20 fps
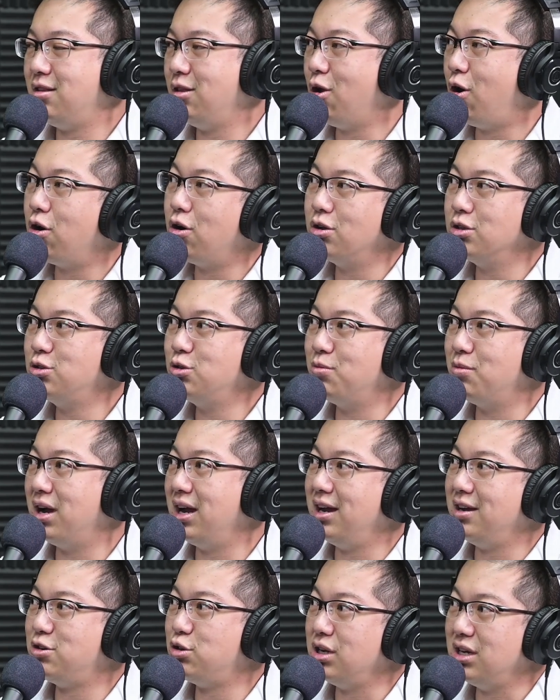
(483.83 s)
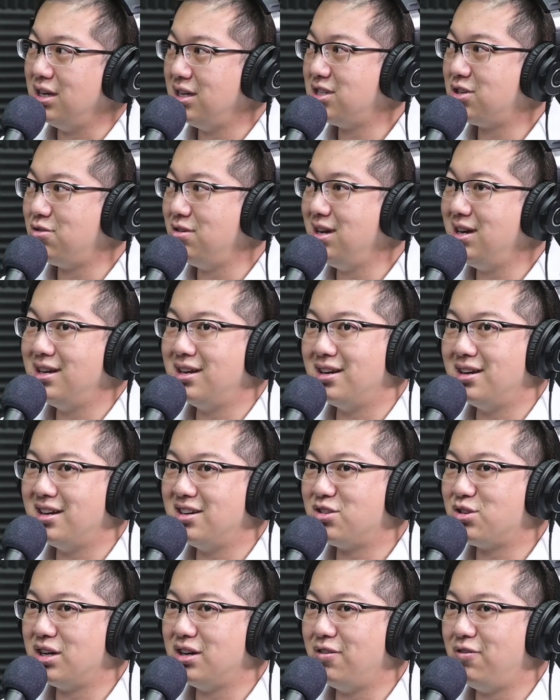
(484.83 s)
log on to my trading screen and then
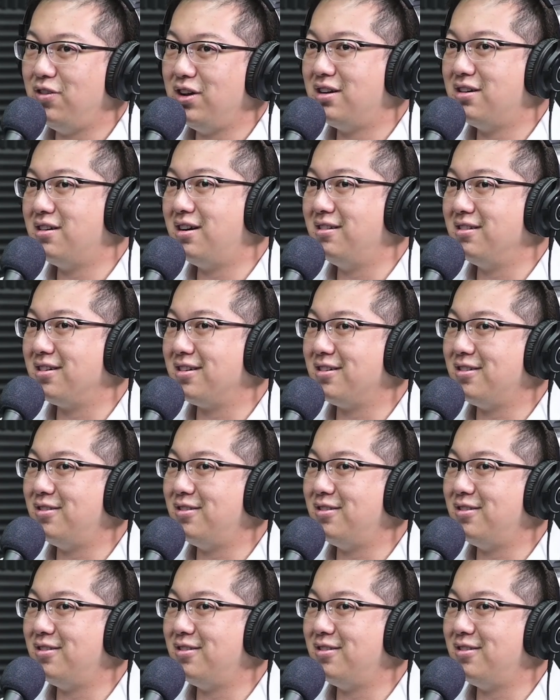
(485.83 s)
try to figure out,